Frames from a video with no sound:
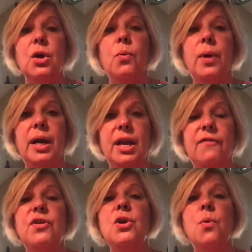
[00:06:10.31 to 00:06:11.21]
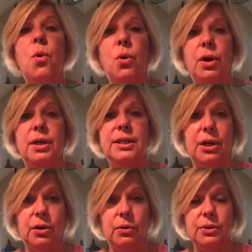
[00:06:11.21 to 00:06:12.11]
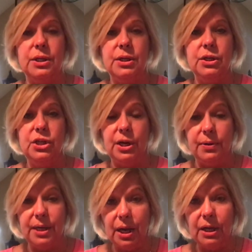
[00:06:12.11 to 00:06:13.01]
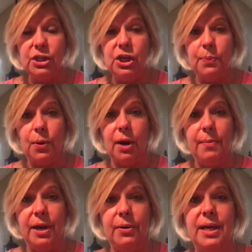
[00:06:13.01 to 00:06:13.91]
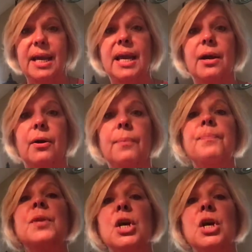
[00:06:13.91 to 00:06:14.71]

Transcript: where if you are adult gerontology primary care,